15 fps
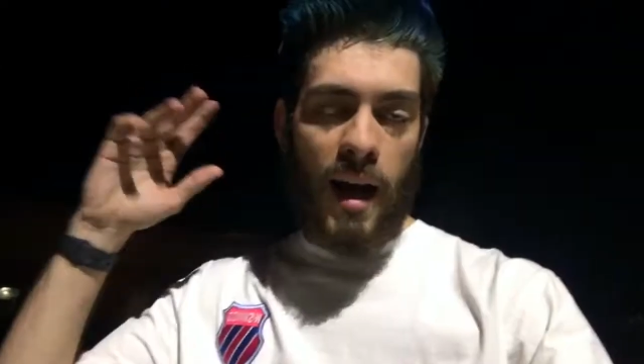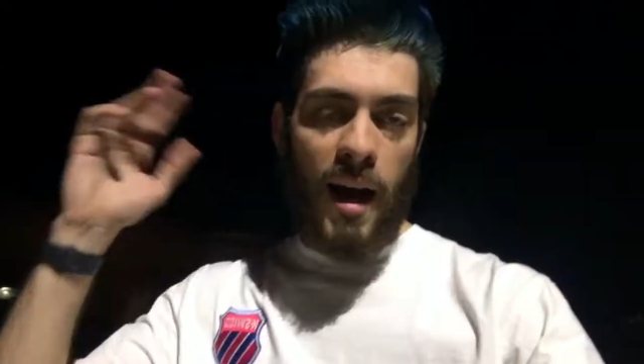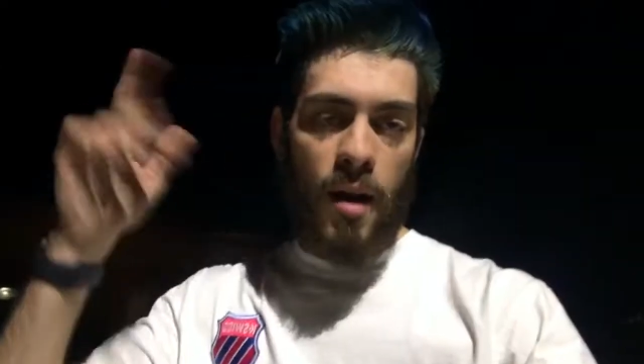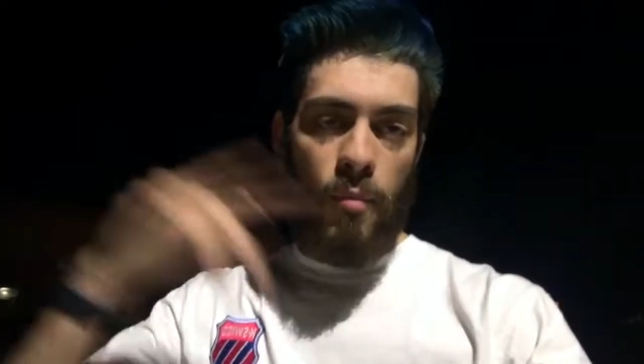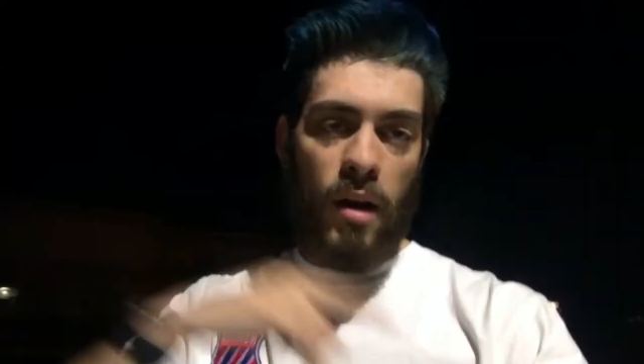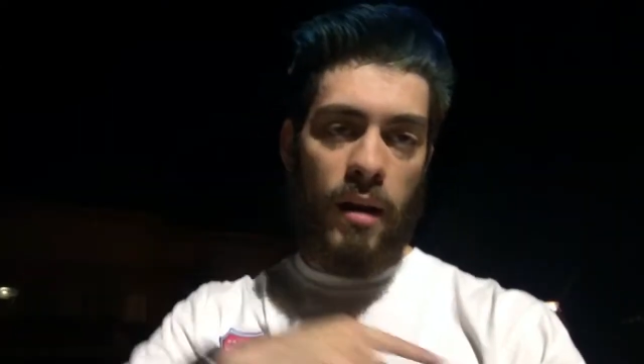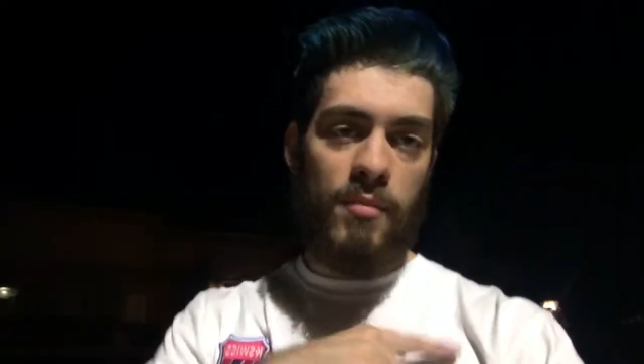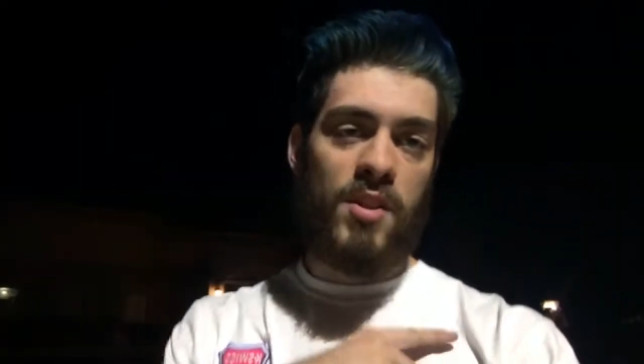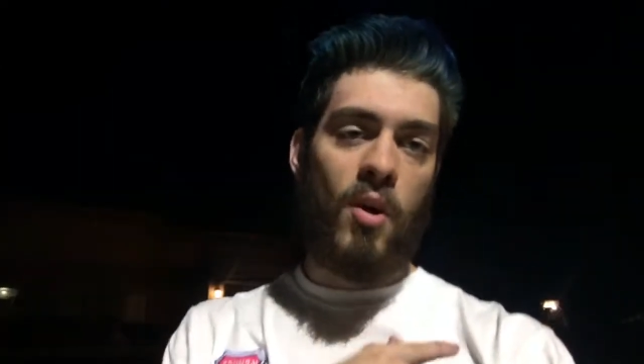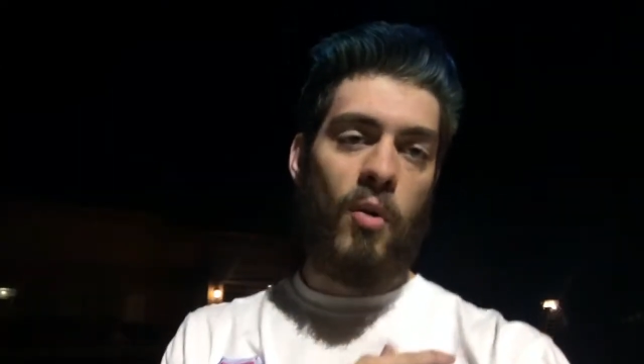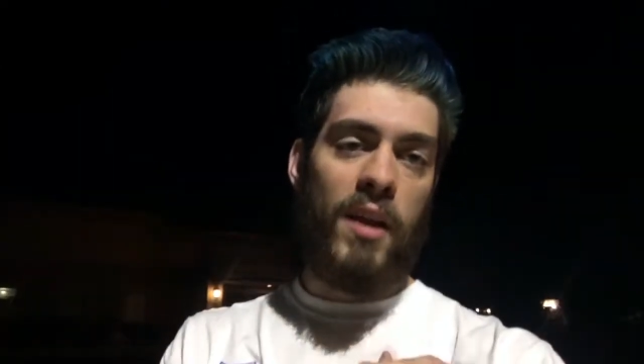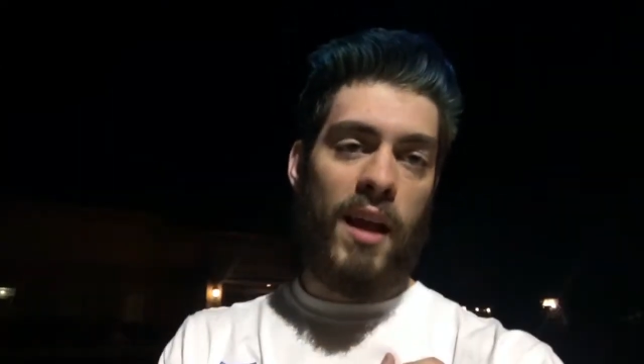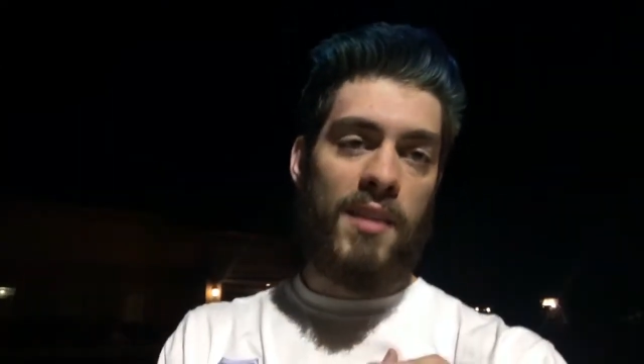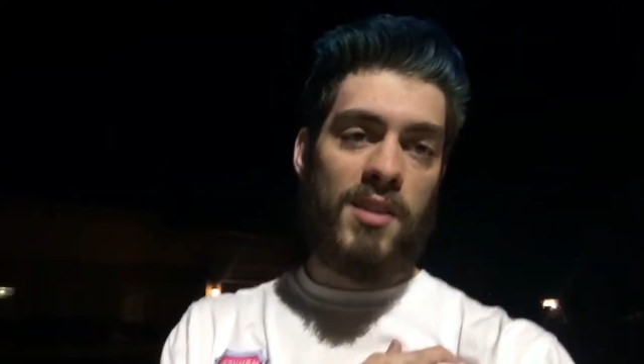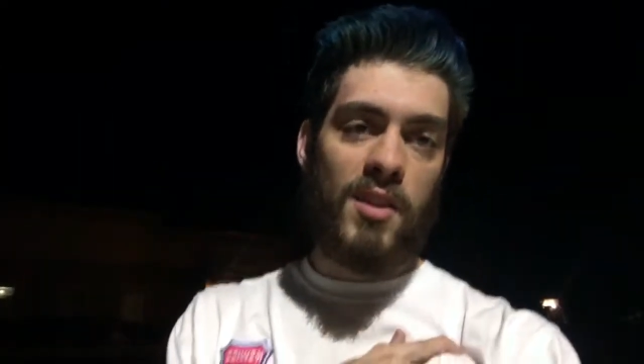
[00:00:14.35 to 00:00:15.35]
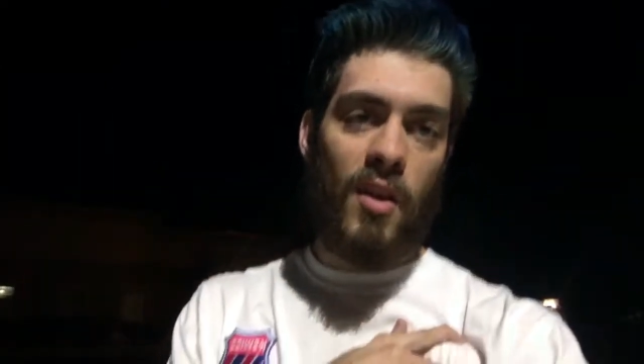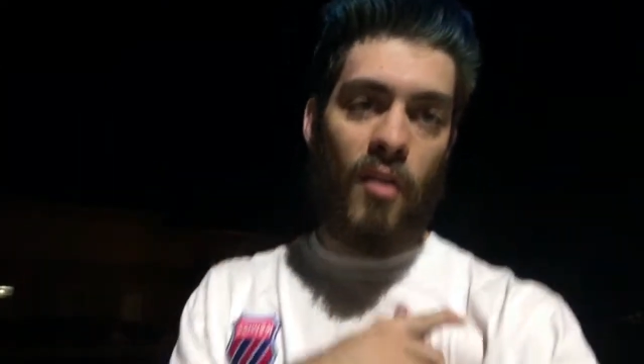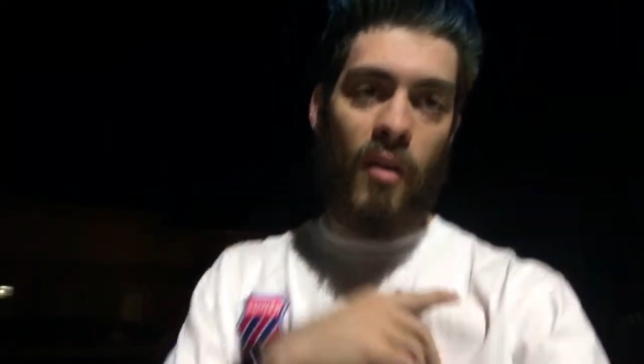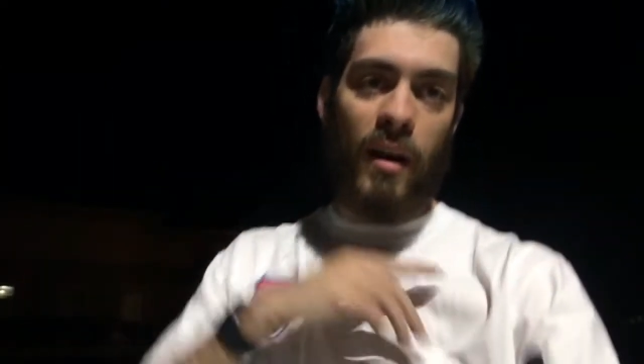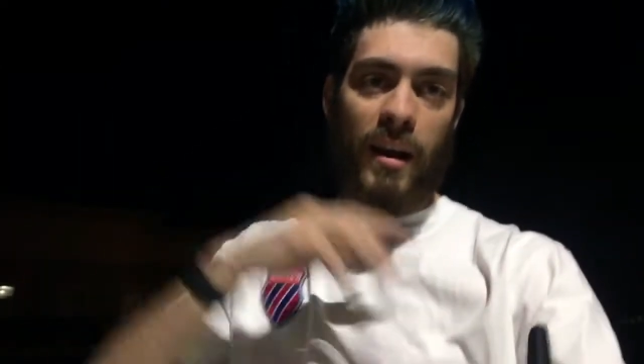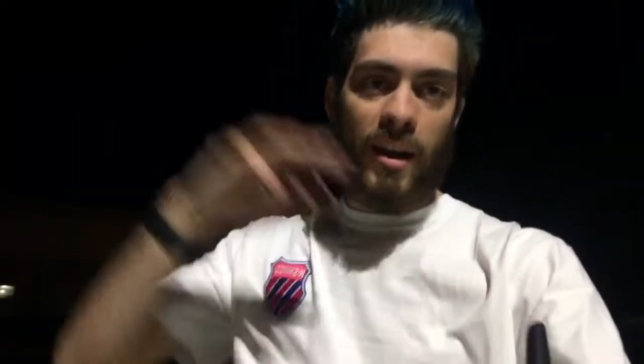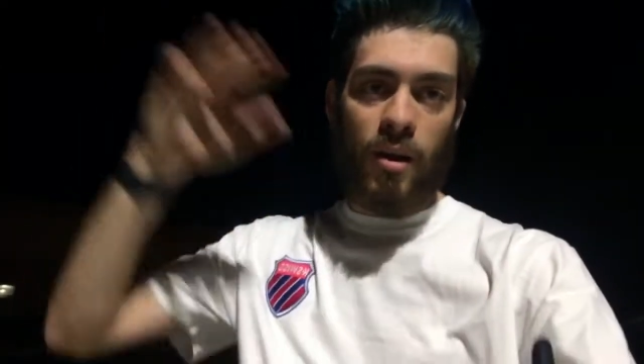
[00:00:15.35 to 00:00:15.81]
Hi, my name is Cody
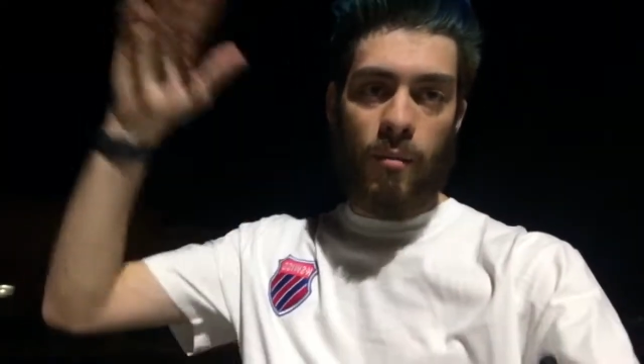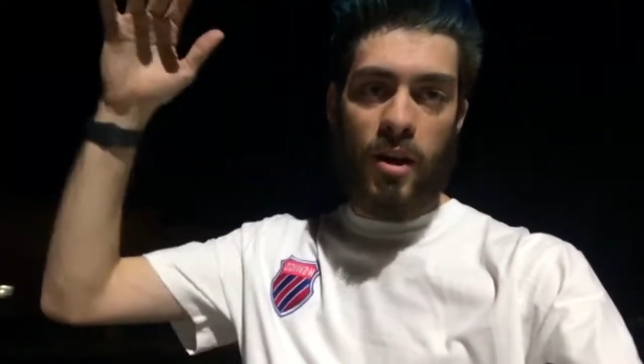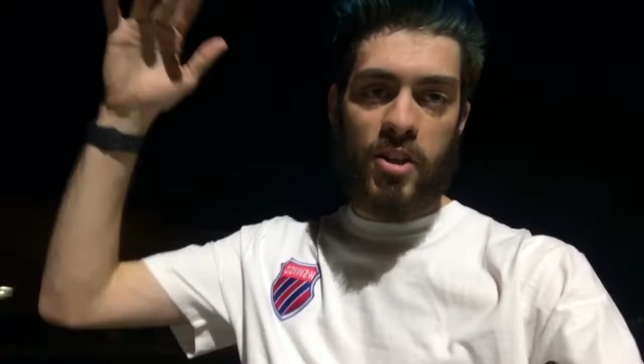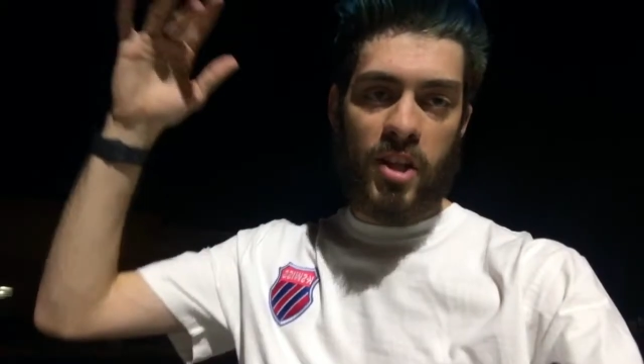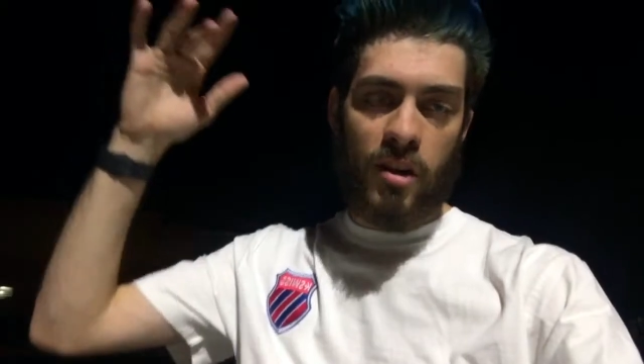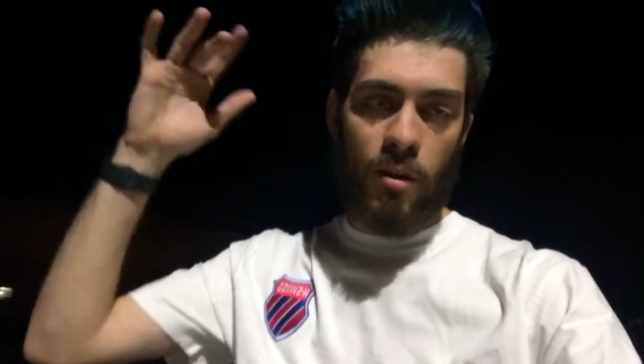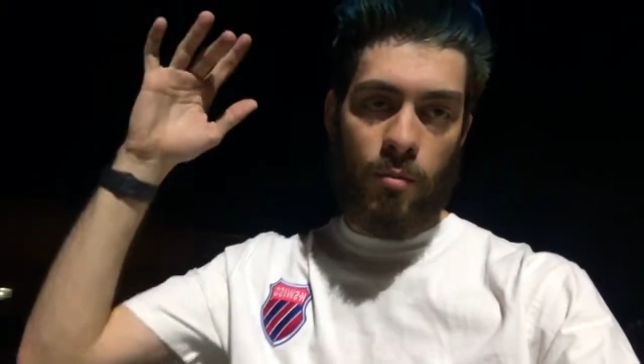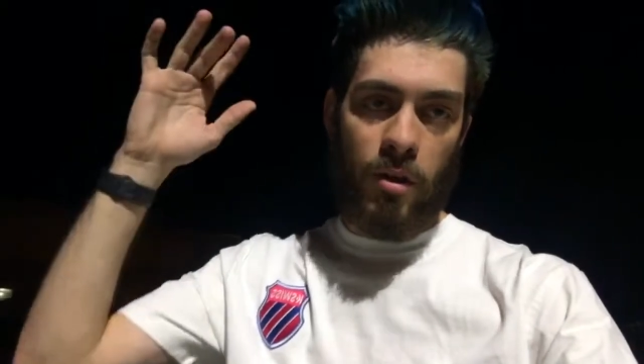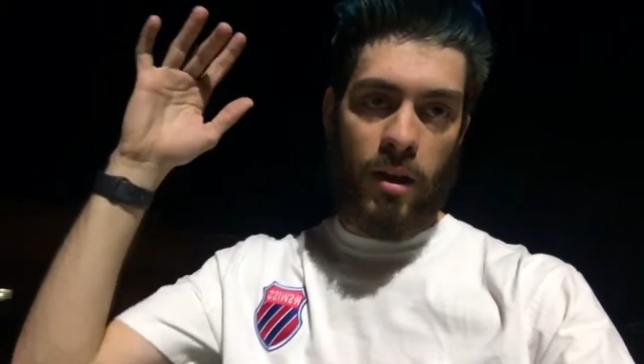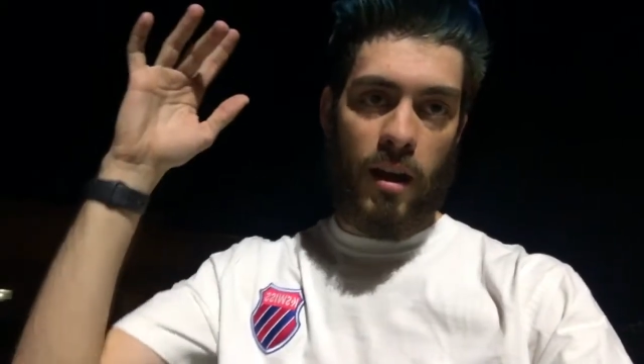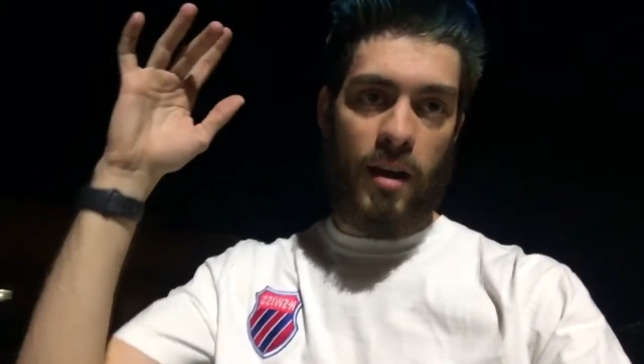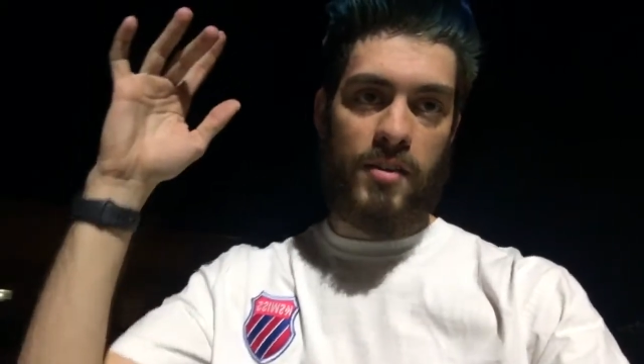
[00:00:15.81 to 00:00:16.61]
Enslow. Here on my channel, I bring you